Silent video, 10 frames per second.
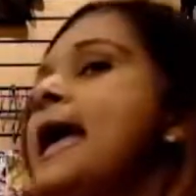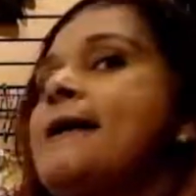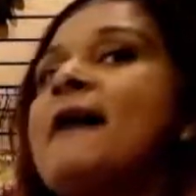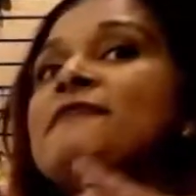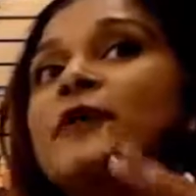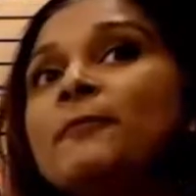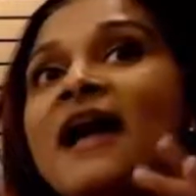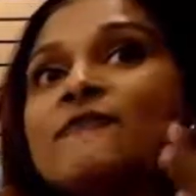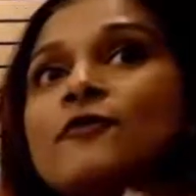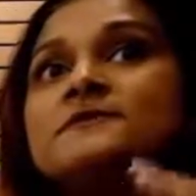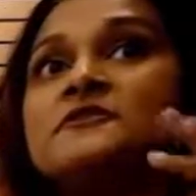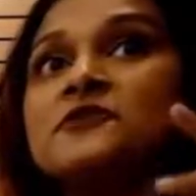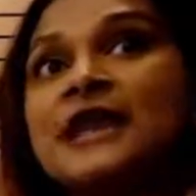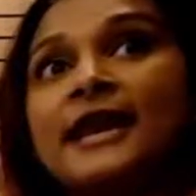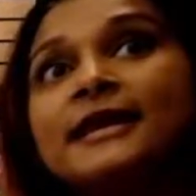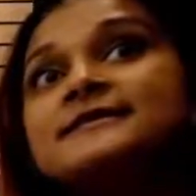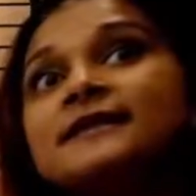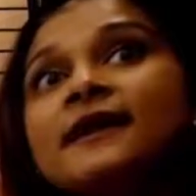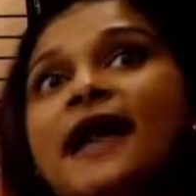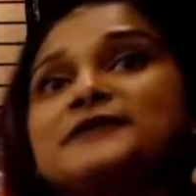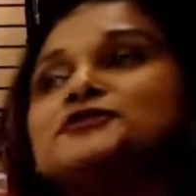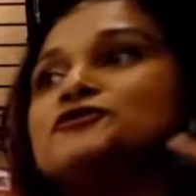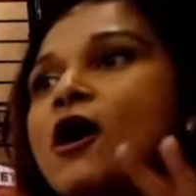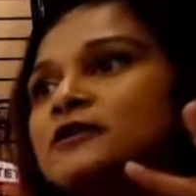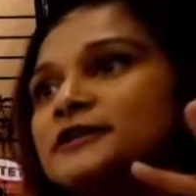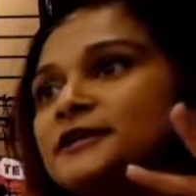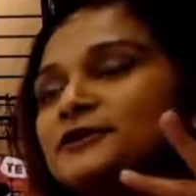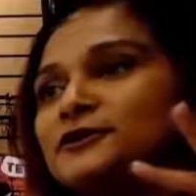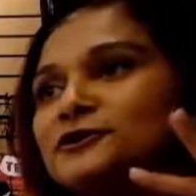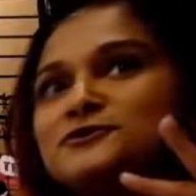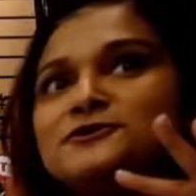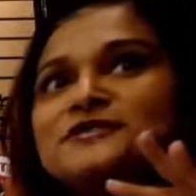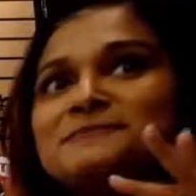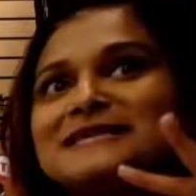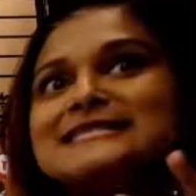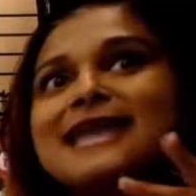about their platforms and their candidacy. I strongly encourage you to speak to